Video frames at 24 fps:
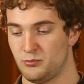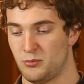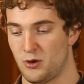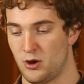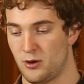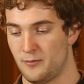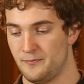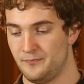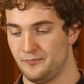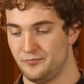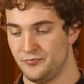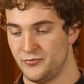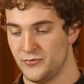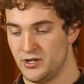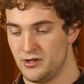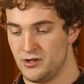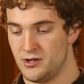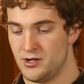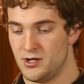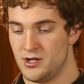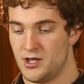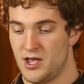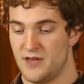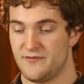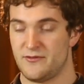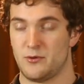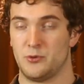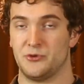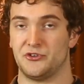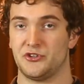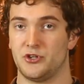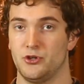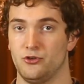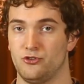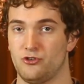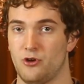spot. If I
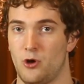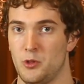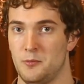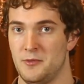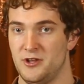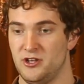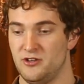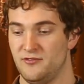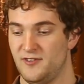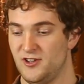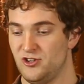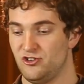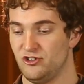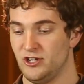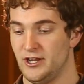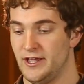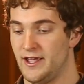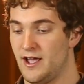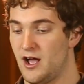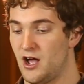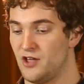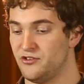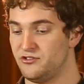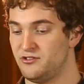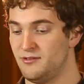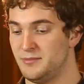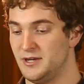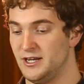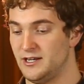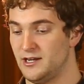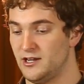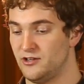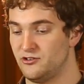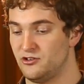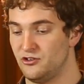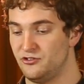want to control them individually, I simply
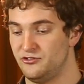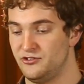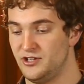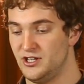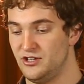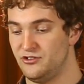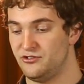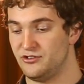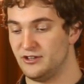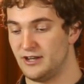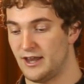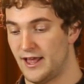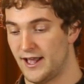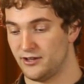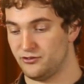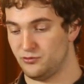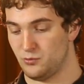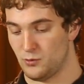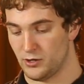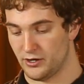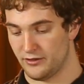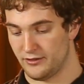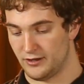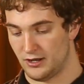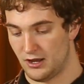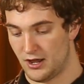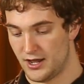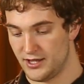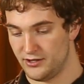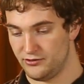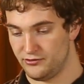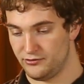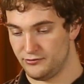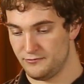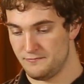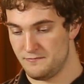need to deselect one of the
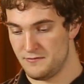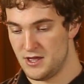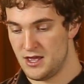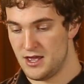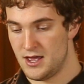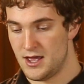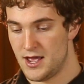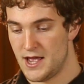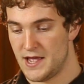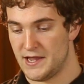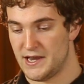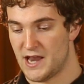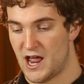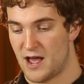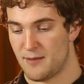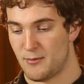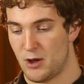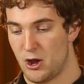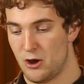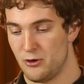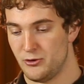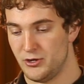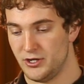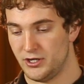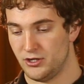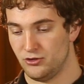lights, and now I'm only